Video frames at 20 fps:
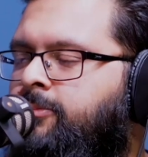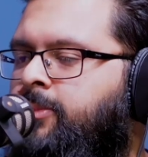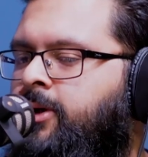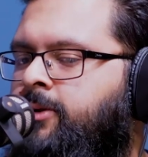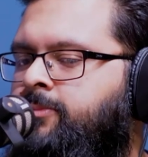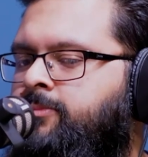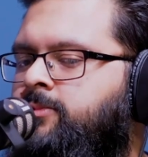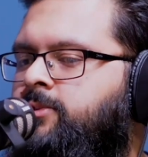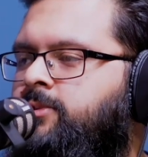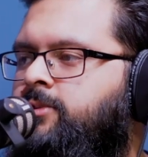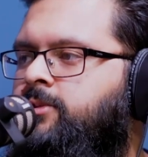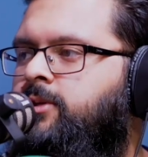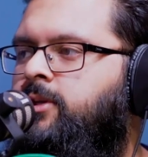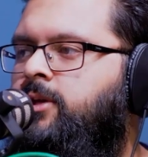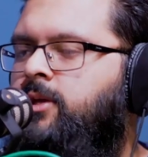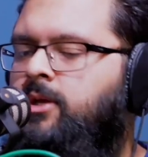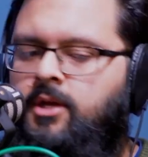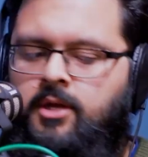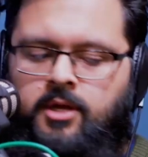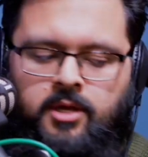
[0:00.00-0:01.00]
mums
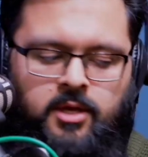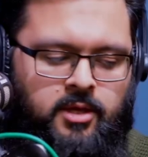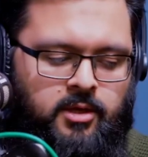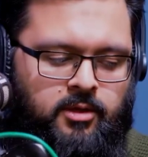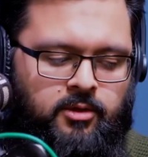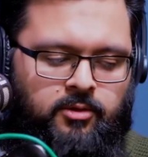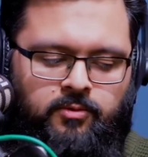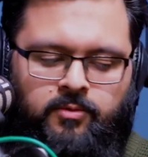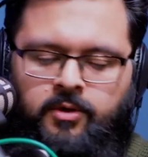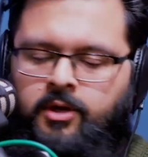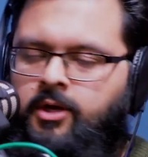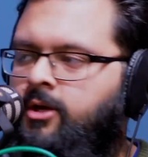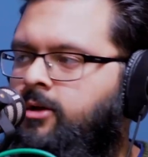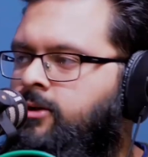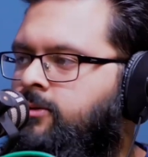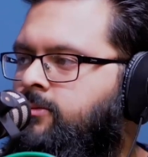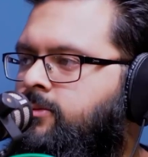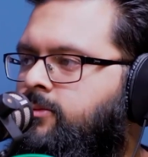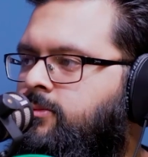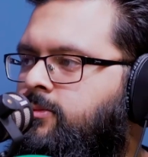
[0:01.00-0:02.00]
who are